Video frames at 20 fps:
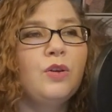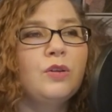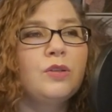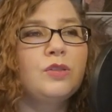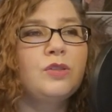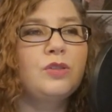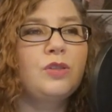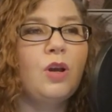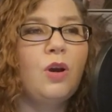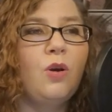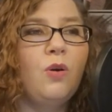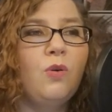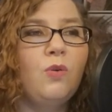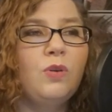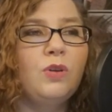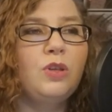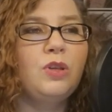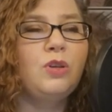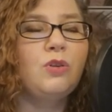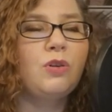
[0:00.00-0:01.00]

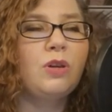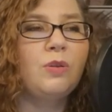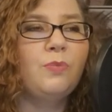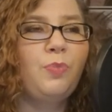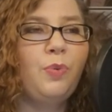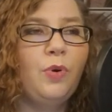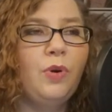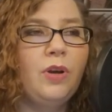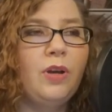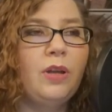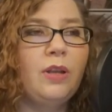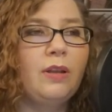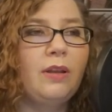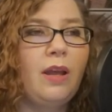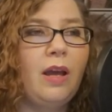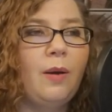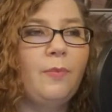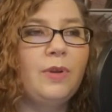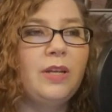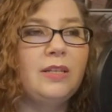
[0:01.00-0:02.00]
So you can
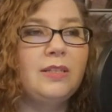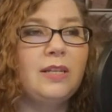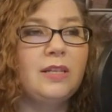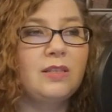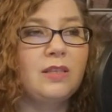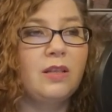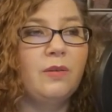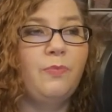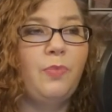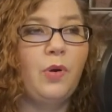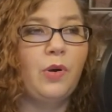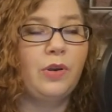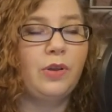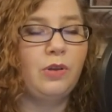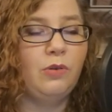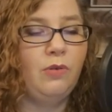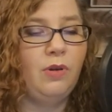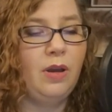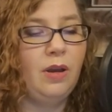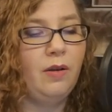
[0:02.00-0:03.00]
put how many days in the
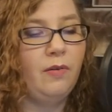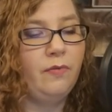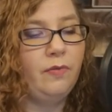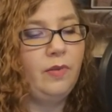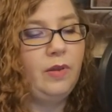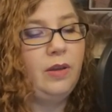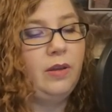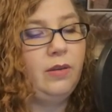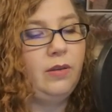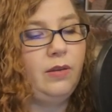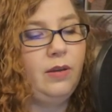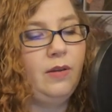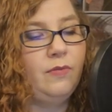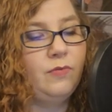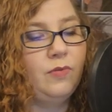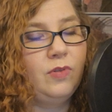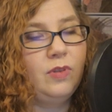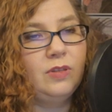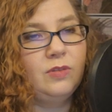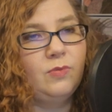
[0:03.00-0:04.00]
park you have, like
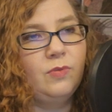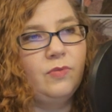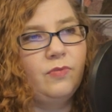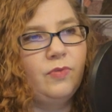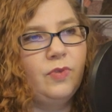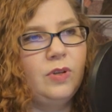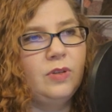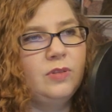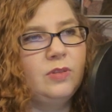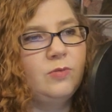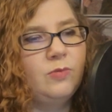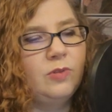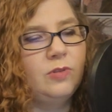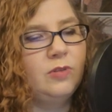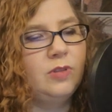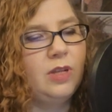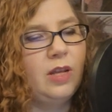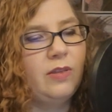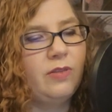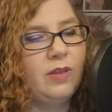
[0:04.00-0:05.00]
after this one, for
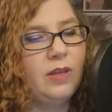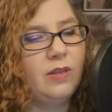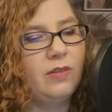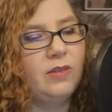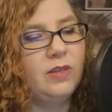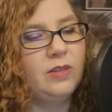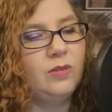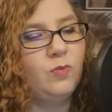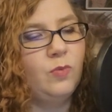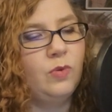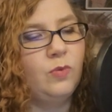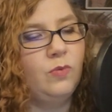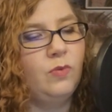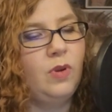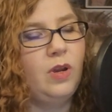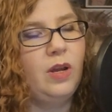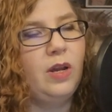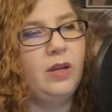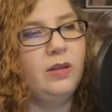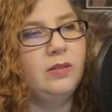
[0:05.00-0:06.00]
instance. I think this
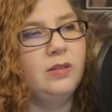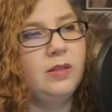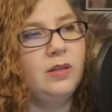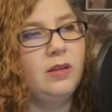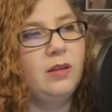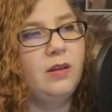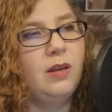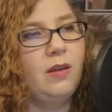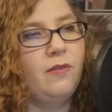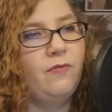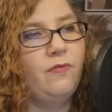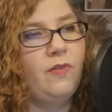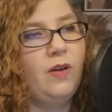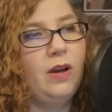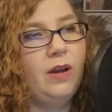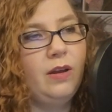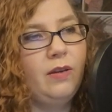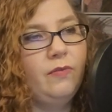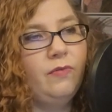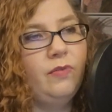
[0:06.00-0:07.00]
one I did a
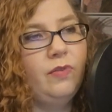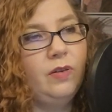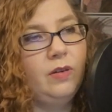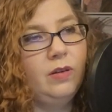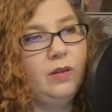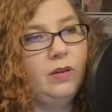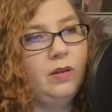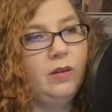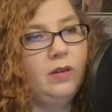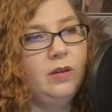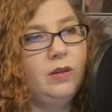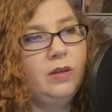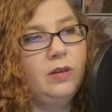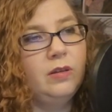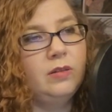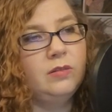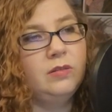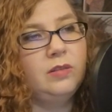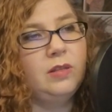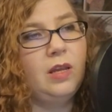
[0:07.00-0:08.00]

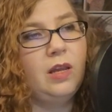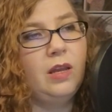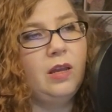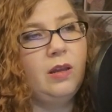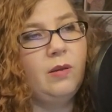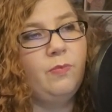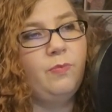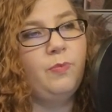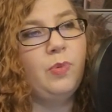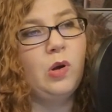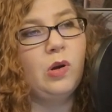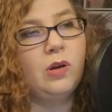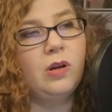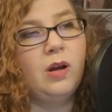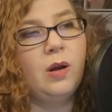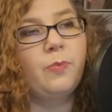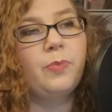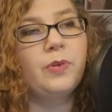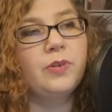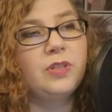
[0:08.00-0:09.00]
5-day park
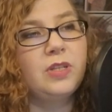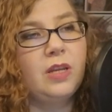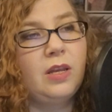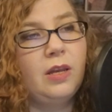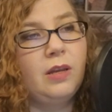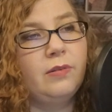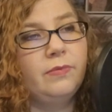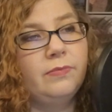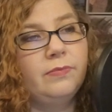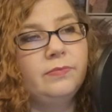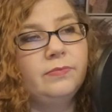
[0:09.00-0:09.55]
hopper ticket.